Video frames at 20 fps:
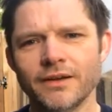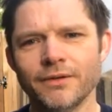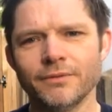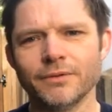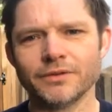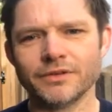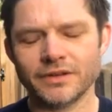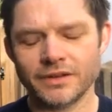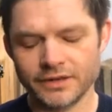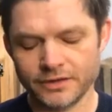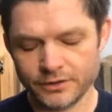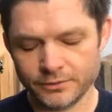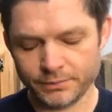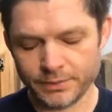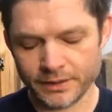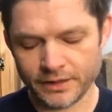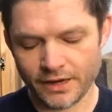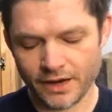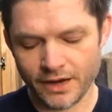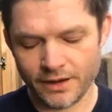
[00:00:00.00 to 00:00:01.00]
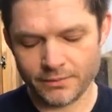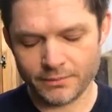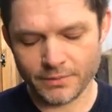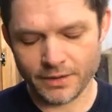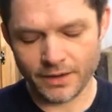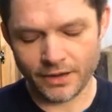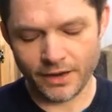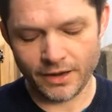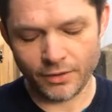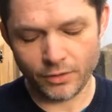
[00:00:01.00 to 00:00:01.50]
was that it had become,
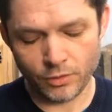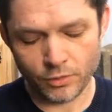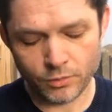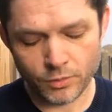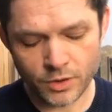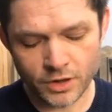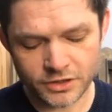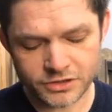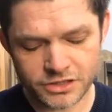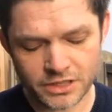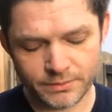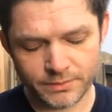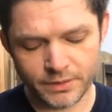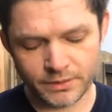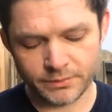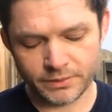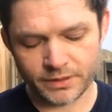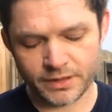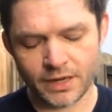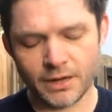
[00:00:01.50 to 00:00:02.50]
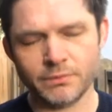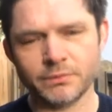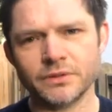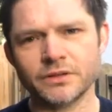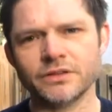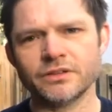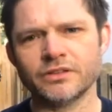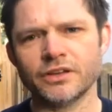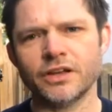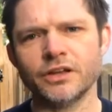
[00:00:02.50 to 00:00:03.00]
or worship had become
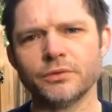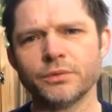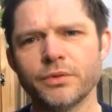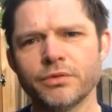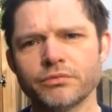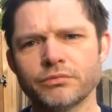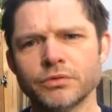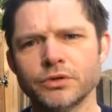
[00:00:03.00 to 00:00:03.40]
concerned with